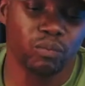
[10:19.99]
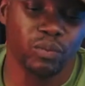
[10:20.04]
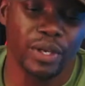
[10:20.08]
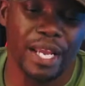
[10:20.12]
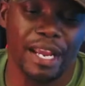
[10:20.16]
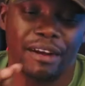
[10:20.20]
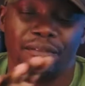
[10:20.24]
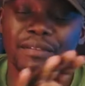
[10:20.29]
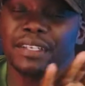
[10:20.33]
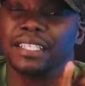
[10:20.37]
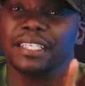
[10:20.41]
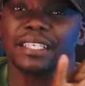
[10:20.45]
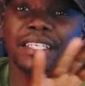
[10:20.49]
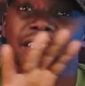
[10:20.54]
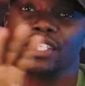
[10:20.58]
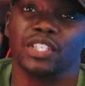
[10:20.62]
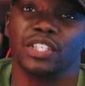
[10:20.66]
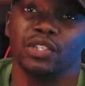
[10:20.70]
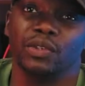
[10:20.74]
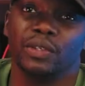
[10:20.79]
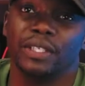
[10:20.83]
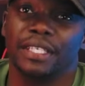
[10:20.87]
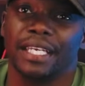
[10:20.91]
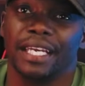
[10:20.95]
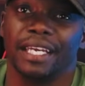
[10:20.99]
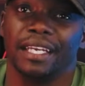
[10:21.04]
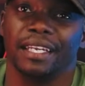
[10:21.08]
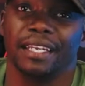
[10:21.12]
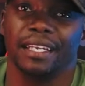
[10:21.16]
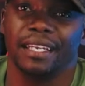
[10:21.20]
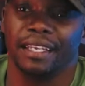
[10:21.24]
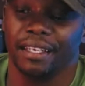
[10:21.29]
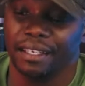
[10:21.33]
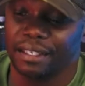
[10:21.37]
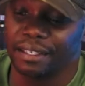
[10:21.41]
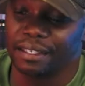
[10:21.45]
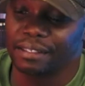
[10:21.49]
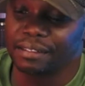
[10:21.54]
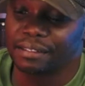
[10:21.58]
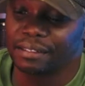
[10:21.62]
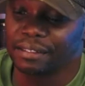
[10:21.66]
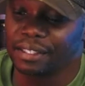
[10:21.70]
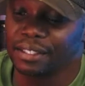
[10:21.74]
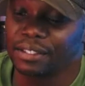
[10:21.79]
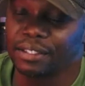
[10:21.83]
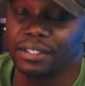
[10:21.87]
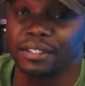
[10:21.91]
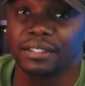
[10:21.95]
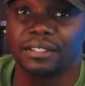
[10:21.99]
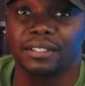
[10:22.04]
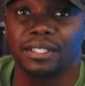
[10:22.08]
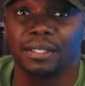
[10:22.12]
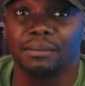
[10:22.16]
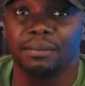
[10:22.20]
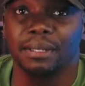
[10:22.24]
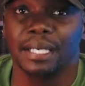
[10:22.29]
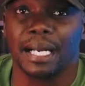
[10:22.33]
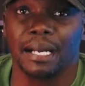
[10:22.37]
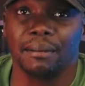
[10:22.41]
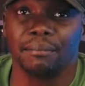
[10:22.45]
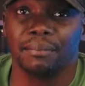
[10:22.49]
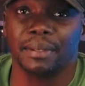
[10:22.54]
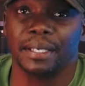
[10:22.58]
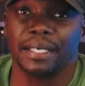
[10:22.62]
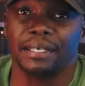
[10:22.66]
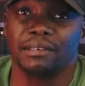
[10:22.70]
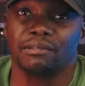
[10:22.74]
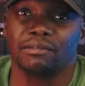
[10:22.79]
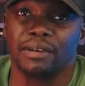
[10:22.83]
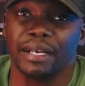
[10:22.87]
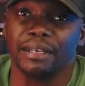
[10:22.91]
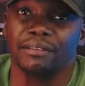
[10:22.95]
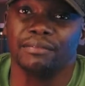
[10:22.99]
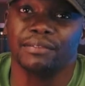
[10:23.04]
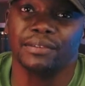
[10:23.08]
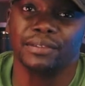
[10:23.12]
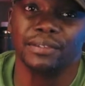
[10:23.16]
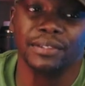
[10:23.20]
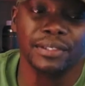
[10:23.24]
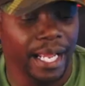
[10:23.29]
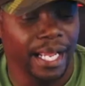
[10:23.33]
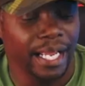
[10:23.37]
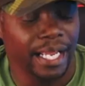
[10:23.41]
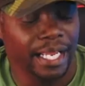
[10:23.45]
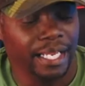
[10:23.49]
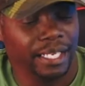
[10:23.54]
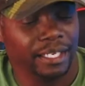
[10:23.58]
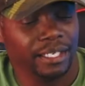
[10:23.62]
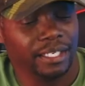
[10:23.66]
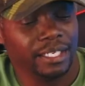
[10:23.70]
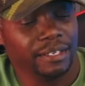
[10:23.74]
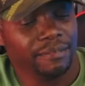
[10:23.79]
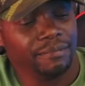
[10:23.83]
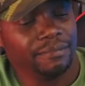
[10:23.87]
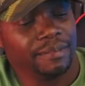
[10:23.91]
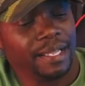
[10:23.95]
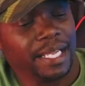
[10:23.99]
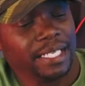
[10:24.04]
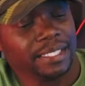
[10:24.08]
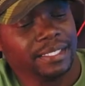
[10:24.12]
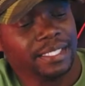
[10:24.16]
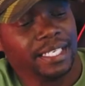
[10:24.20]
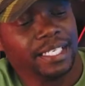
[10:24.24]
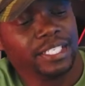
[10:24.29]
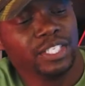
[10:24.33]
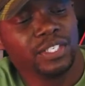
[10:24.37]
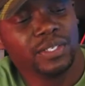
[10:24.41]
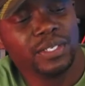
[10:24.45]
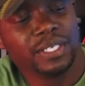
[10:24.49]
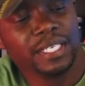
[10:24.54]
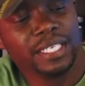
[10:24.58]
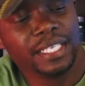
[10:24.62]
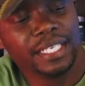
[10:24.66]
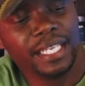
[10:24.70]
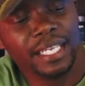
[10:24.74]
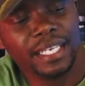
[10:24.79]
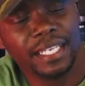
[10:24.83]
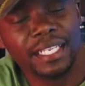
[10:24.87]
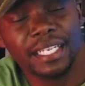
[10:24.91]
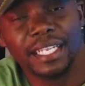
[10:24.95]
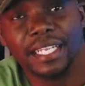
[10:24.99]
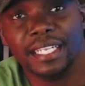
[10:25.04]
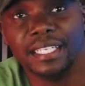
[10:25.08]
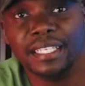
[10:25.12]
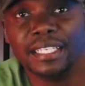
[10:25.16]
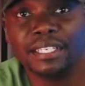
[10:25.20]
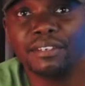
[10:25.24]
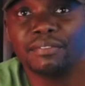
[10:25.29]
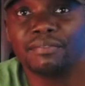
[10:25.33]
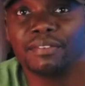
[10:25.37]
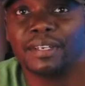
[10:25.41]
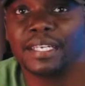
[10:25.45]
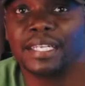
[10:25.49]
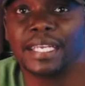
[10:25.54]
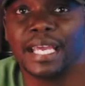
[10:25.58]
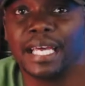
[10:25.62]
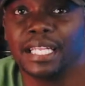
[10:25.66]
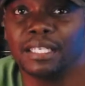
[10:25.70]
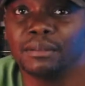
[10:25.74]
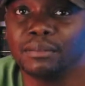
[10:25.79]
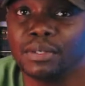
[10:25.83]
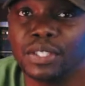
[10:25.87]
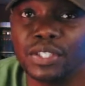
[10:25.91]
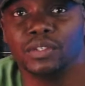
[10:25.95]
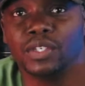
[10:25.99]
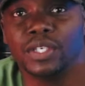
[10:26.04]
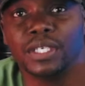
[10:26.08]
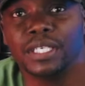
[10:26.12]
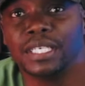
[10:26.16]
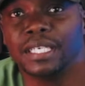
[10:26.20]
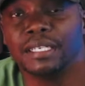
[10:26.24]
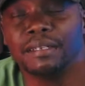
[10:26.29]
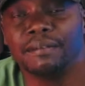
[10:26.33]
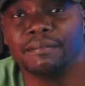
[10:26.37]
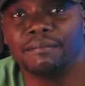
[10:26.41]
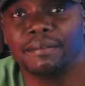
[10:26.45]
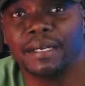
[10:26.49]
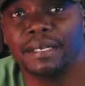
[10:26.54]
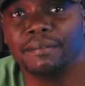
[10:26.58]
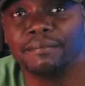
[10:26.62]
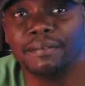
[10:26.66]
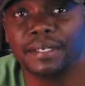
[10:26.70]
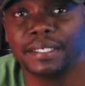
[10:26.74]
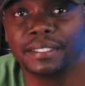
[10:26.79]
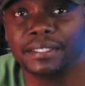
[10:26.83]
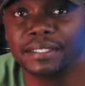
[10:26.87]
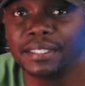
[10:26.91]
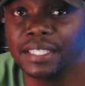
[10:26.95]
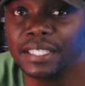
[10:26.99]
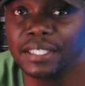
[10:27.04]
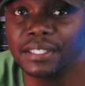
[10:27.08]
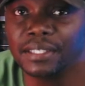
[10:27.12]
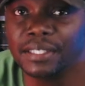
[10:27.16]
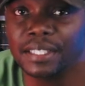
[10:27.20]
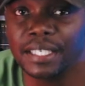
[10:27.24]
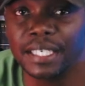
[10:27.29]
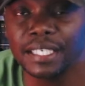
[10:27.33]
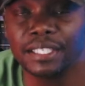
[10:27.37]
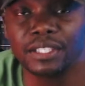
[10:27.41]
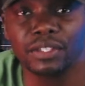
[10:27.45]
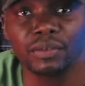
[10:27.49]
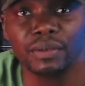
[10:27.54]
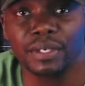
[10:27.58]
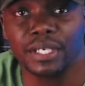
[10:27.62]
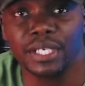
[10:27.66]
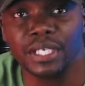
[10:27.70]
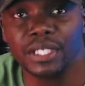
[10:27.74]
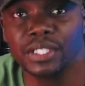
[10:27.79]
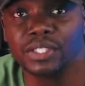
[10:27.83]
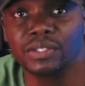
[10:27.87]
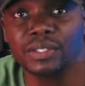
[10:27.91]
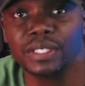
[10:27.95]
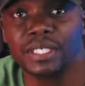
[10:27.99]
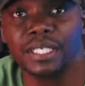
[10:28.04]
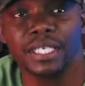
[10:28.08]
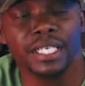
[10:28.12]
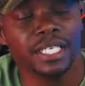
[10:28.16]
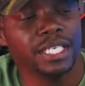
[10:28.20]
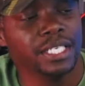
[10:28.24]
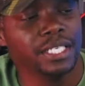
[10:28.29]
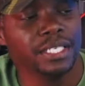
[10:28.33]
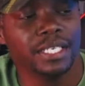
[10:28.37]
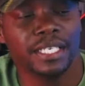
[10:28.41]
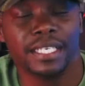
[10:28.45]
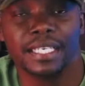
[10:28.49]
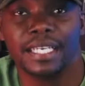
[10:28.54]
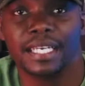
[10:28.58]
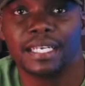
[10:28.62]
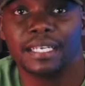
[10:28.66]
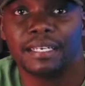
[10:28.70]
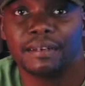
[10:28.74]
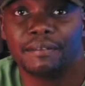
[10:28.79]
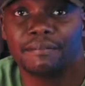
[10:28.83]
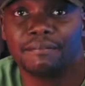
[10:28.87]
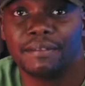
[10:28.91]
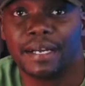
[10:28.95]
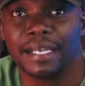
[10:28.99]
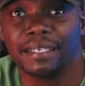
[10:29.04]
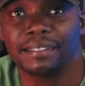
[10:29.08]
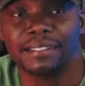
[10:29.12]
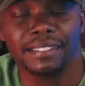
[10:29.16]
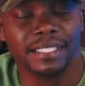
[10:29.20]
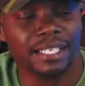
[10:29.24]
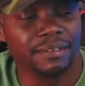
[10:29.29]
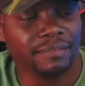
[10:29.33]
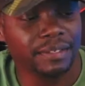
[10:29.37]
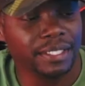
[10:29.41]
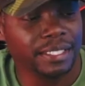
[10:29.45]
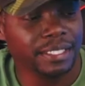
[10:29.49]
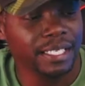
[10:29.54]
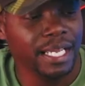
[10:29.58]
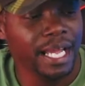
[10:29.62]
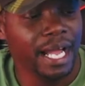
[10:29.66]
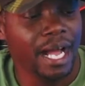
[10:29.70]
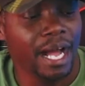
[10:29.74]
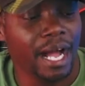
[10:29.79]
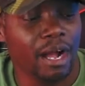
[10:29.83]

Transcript: everything that you get in this little subcompact rifle, and the fact that you can get it in different calibers. You can get it in 5.56, you can get it in 300, you can get it in 5.7.